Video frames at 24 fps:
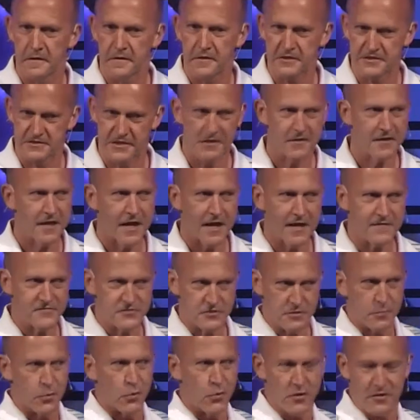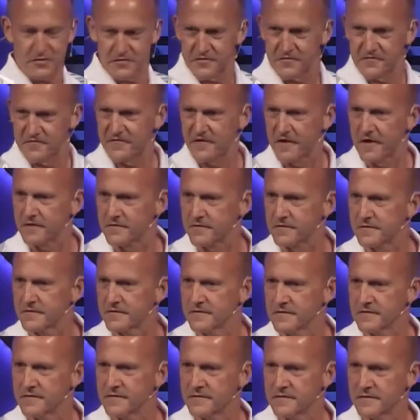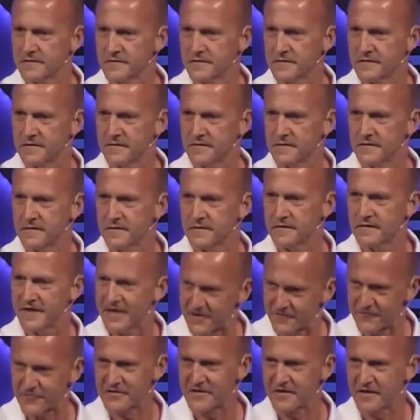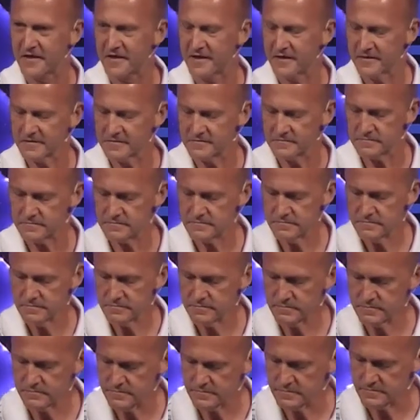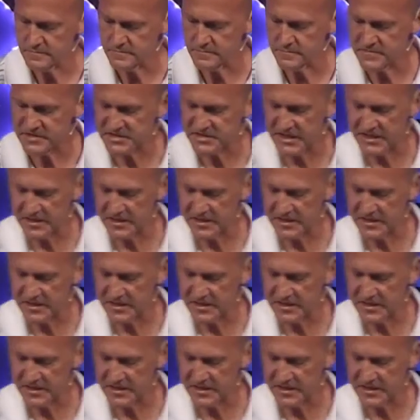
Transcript: because our lives should point to the Father every day. 2